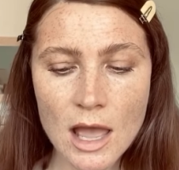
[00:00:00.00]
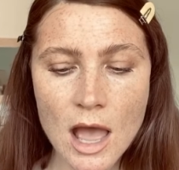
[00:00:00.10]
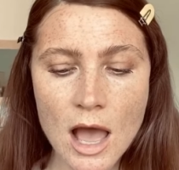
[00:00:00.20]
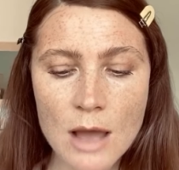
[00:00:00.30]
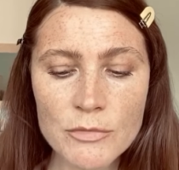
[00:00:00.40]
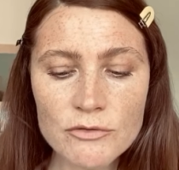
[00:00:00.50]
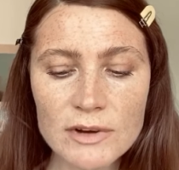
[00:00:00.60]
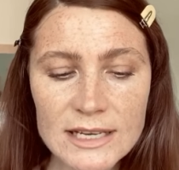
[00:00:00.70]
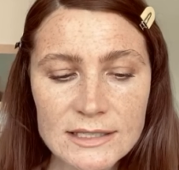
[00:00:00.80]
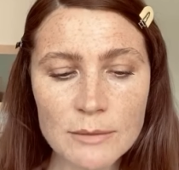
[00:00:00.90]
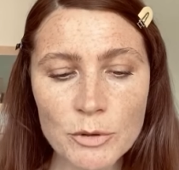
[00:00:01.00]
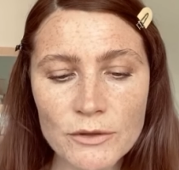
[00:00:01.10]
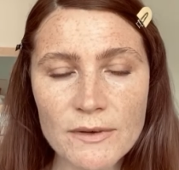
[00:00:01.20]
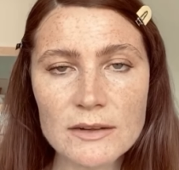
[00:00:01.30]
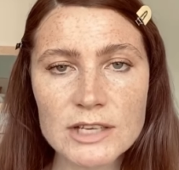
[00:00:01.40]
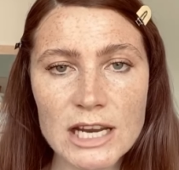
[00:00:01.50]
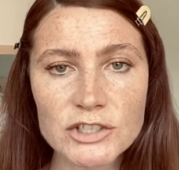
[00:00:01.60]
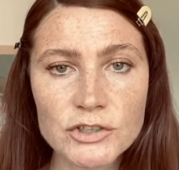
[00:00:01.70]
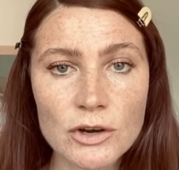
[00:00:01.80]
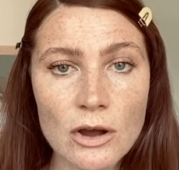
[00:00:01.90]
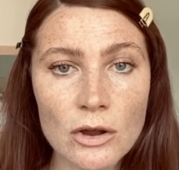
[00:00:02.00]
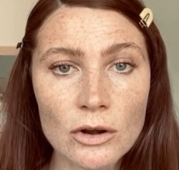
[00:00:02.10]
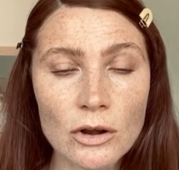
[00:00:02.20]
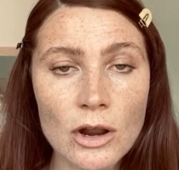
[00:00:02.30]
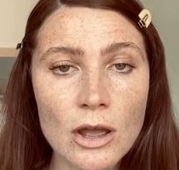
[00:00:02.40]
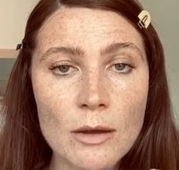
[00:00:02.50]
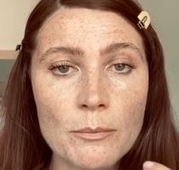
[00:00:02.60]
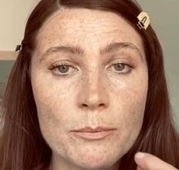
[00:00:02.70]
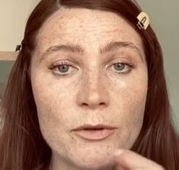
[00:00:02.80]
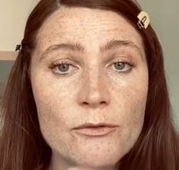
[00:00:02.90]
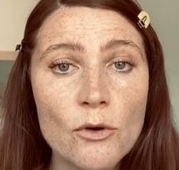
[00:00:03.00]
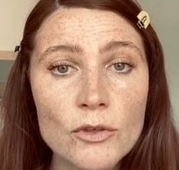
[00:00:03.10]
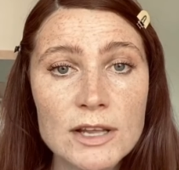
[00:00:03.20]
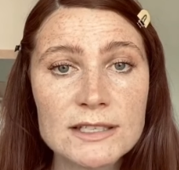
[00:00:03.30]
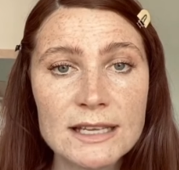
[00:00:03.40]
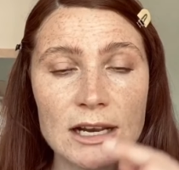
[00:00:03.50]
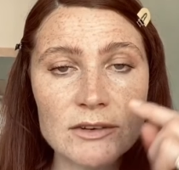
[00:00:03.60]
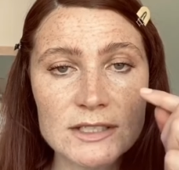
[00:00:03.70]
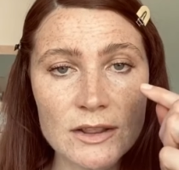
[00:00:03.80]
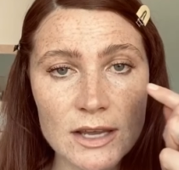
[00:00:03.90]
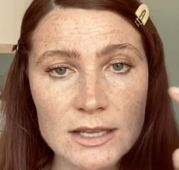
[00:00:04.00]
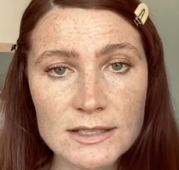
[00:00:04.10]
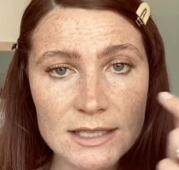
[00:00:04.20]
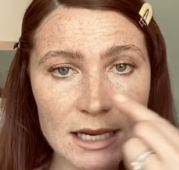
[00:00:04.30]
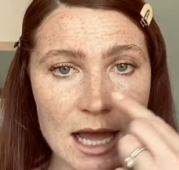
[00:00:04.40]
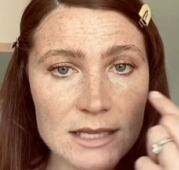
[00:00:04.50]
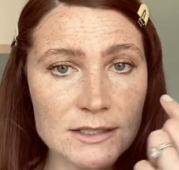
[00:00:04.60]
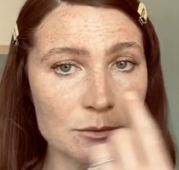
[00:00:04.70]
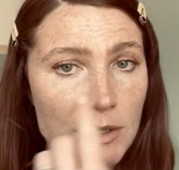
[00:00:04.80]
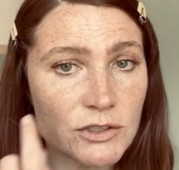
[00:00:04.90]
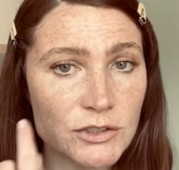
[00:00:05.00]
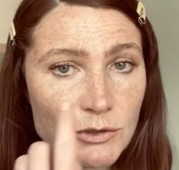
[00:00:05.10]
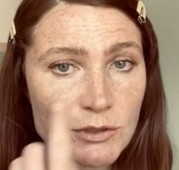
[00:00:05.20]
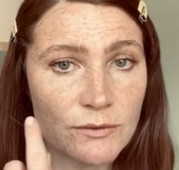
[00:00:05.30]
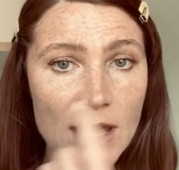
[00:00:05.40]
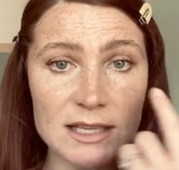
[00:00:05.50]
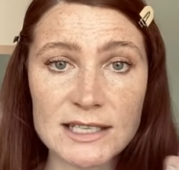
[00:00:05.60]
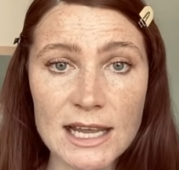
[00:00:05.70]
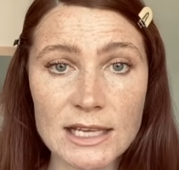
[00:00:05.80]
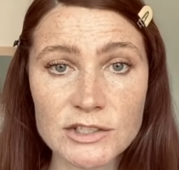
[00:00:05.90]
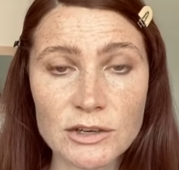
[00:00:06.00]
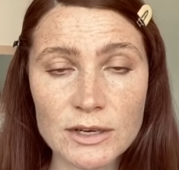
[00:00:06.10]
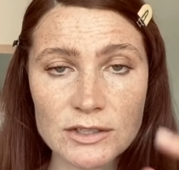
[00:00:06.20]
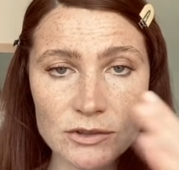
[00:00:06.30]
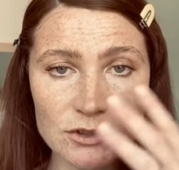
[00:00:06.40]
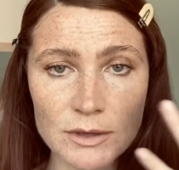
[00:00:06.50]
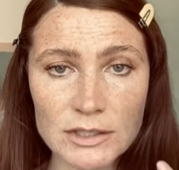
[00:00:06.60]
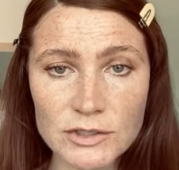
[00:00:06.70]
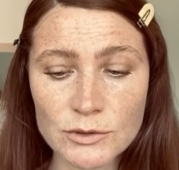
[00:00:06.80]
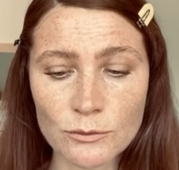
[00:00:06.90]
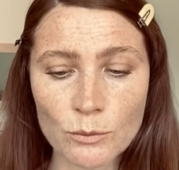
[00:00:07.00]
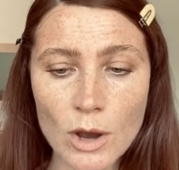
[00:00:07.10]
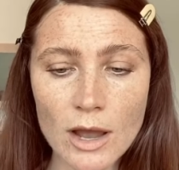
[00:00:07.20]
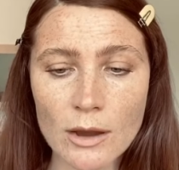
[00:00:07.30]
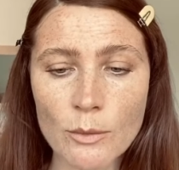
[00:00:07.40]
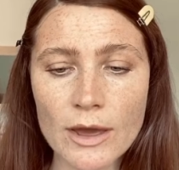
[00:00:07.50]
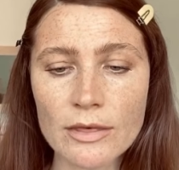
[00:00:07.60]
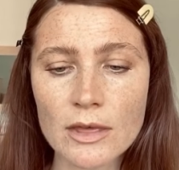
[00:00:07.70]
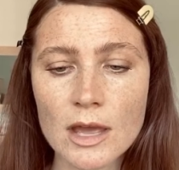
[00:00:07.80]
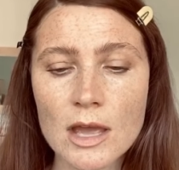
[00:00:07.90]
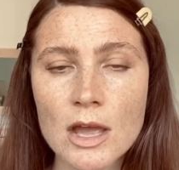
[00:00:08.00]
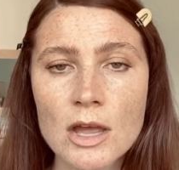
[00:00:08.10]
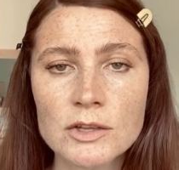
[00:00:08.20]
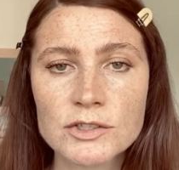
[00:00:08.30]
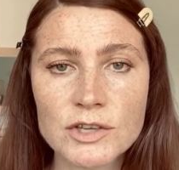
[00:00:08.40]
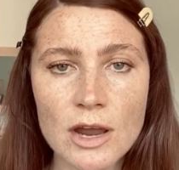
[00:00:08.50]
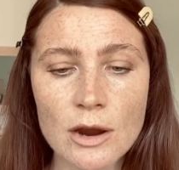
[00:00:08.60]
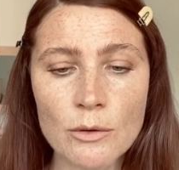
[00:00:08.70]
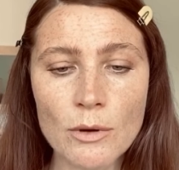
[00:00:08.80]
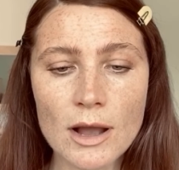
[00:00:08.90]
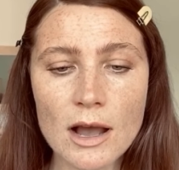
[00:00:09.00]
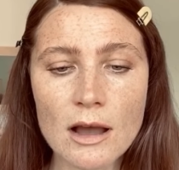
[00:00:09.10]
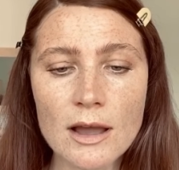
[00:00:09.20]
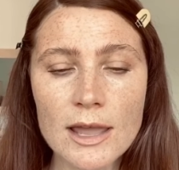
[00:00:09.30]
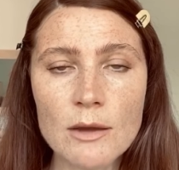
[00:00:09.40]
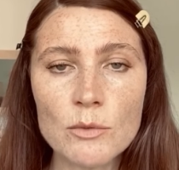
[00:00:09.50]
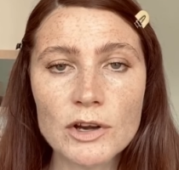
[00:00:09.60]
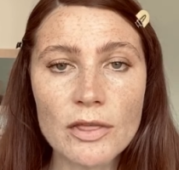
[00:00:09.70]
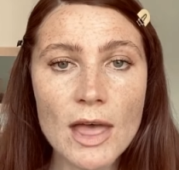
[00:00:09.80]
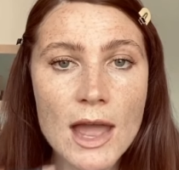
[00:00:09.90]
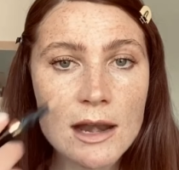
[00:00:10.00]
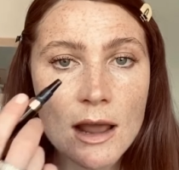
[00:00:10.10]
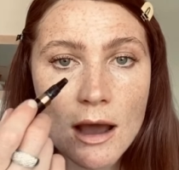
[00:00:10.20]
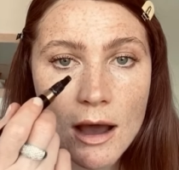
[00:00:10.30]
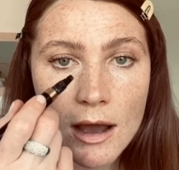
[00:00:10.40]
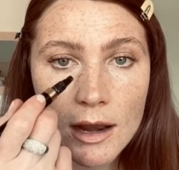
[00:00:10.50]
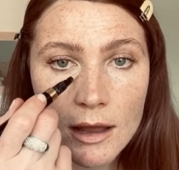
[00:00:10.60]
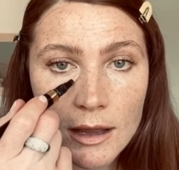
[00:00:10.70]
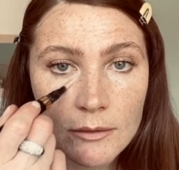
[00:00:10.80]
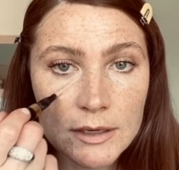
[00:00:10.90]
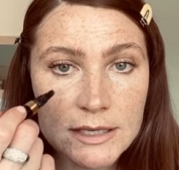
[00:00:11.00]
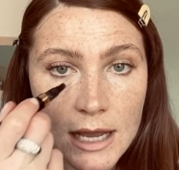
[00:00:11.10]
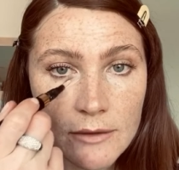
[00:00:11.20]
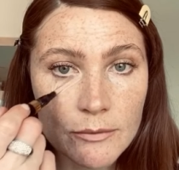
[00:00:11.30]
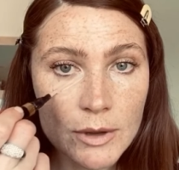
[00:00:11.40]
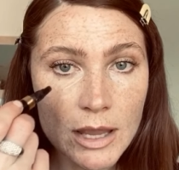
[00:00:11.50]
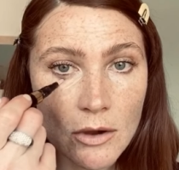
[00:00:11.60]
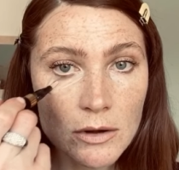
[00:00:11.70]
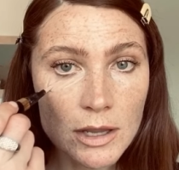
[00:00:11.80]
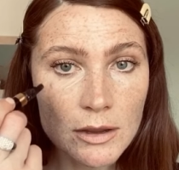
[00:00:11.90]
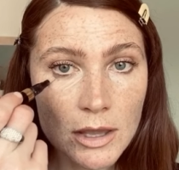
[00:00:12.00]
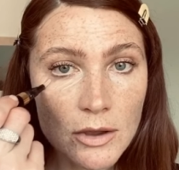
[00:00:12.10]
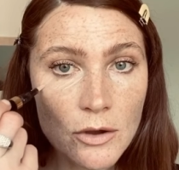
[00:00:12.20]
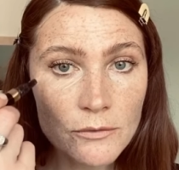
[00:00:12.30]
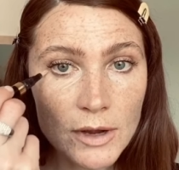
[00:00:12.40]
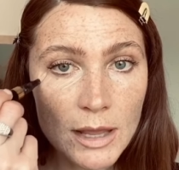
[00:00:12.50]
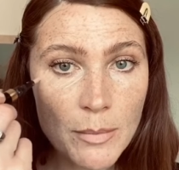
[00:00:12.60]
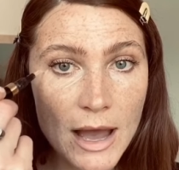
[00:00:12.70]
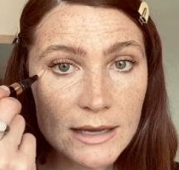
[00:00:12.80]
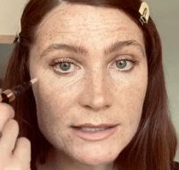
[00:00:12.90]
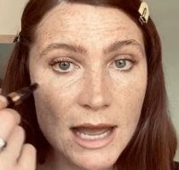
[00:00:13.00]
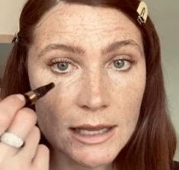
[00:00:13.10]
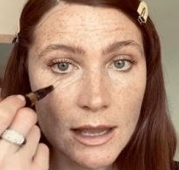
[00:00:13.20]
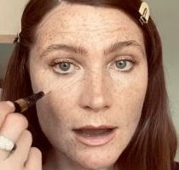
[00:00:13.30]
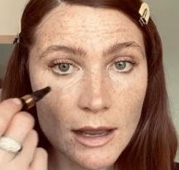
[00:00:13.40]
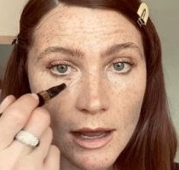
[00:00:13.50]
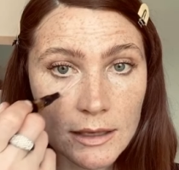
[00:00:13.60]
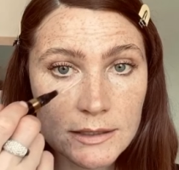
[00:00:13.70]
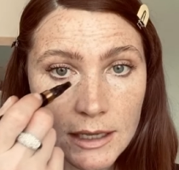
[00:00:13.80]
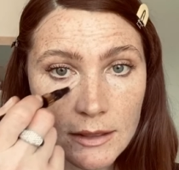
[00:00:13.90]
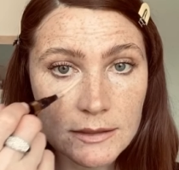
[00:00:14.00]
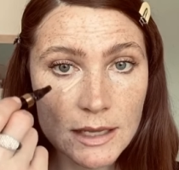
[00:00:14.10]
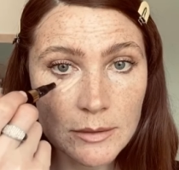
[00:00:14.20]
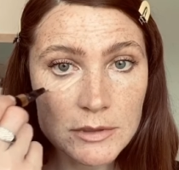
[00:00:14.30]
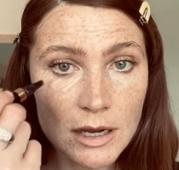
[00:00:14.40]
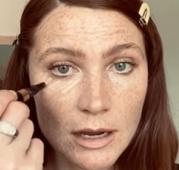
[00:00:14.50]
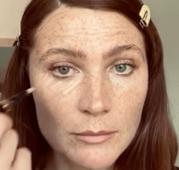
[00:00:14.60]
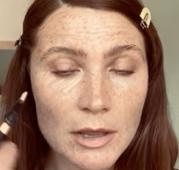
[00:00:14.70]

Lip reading: The reason I put the foundation on before the concealer is so the concealer has something to sort of adhere to. It's got something to sort of work with. So I would then highlight, well, it's kind of, well, you're covering your bags and you're highlighting at the same time.